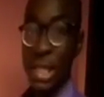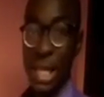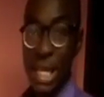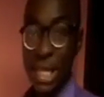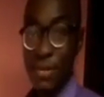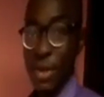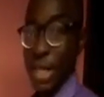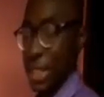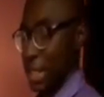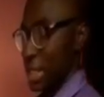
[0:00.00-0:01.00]
the next 4
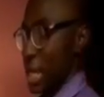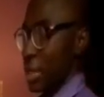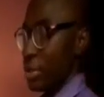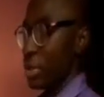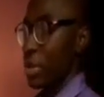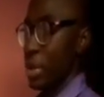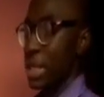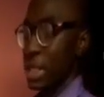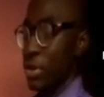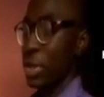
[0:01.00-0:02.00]
days is Tuesday,
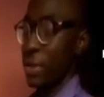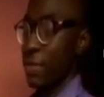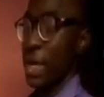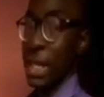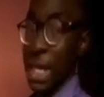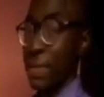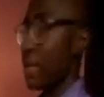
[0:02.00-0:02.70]
Wednesday, Thursday, Friday. That's